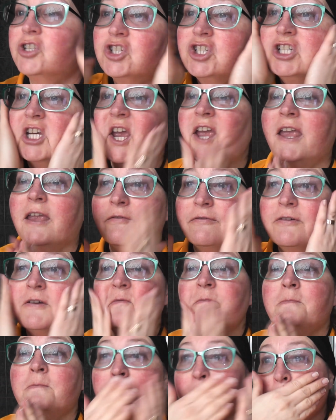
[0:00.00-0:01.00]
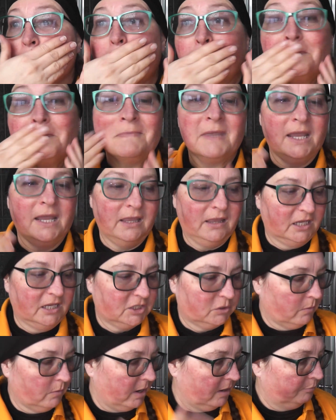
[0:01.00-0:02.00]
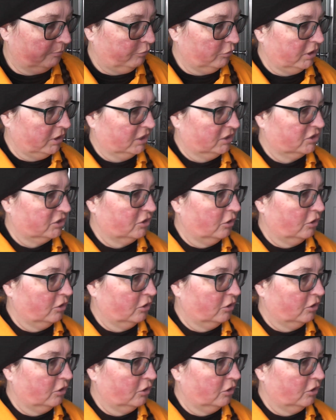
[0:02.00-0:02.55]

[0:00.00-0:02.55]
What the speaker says: shave. That's why I'm putting